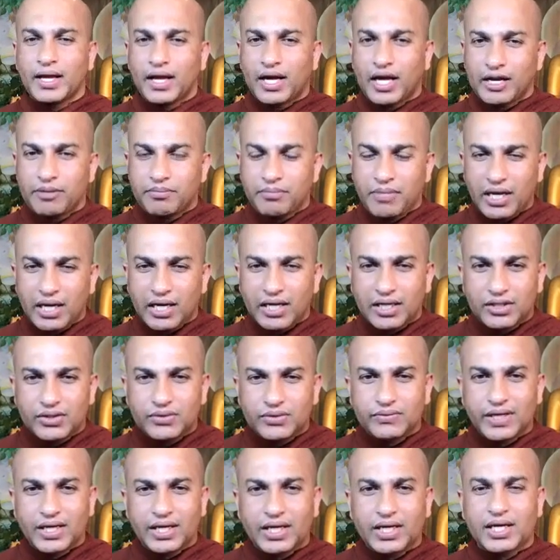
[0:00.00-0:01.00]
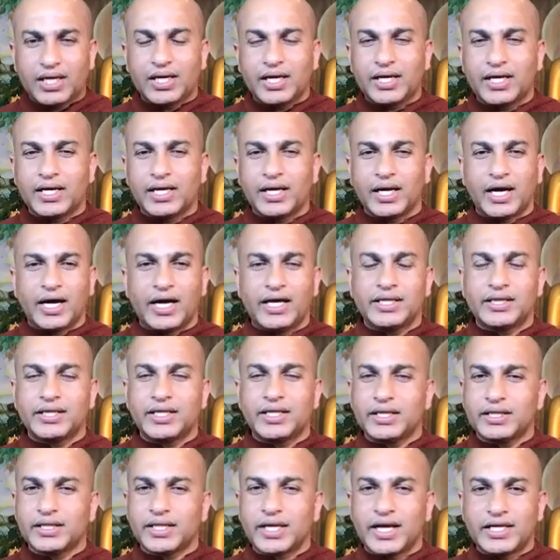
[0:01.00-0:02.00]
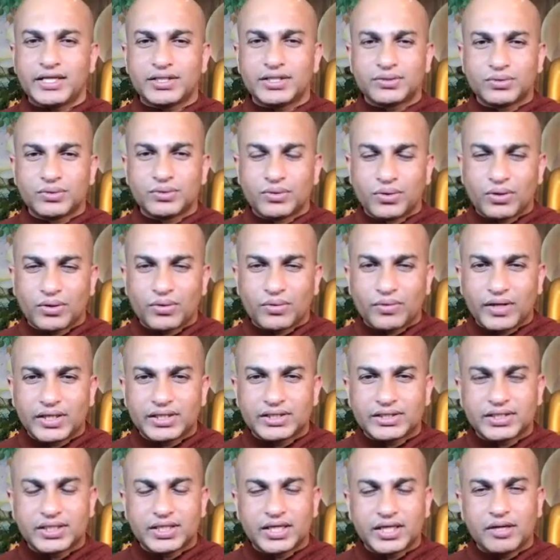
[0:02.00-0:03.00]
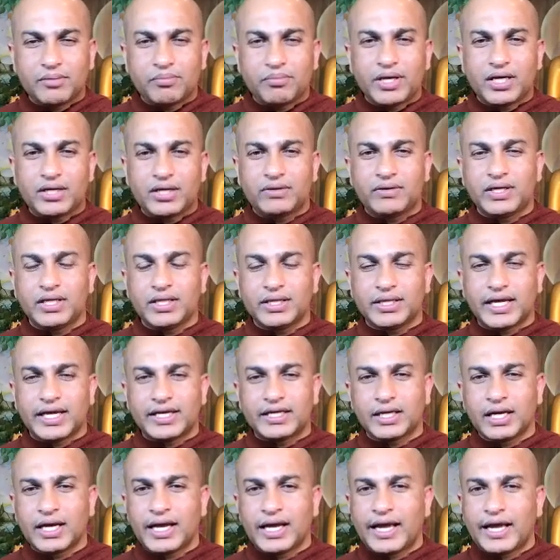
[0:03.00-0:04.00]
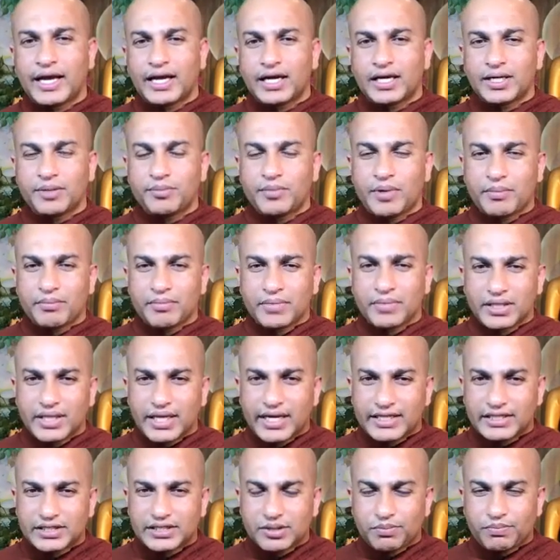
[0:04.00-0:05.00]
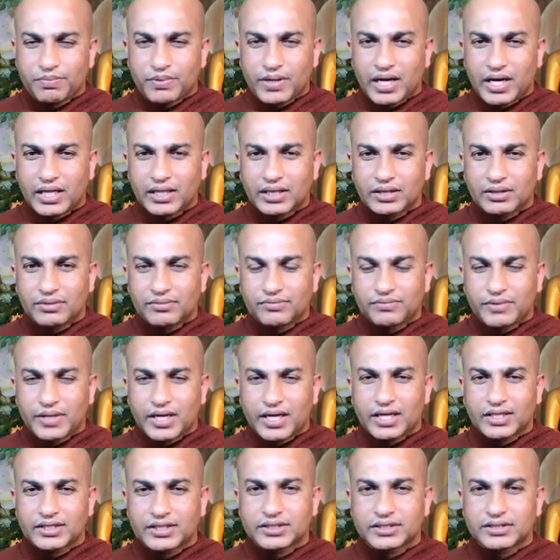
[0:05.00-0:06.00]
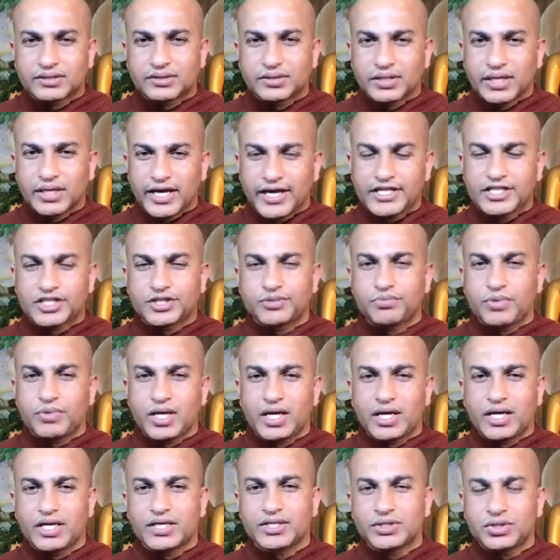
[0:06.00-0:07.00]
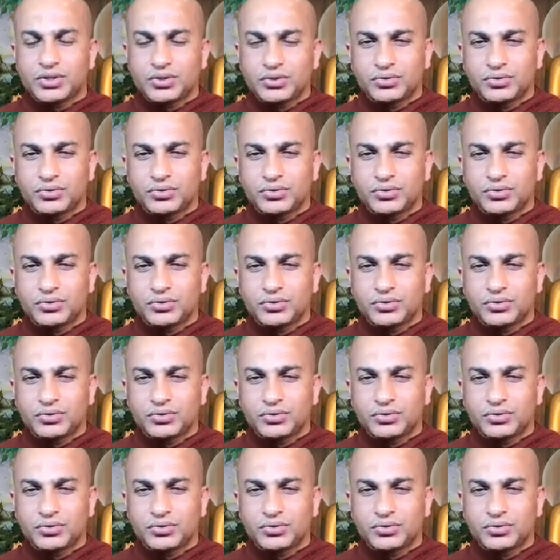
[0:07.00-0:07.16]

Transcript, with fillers: I make it very clear. I think there is no question between that. Remember, there is a path, fast experience.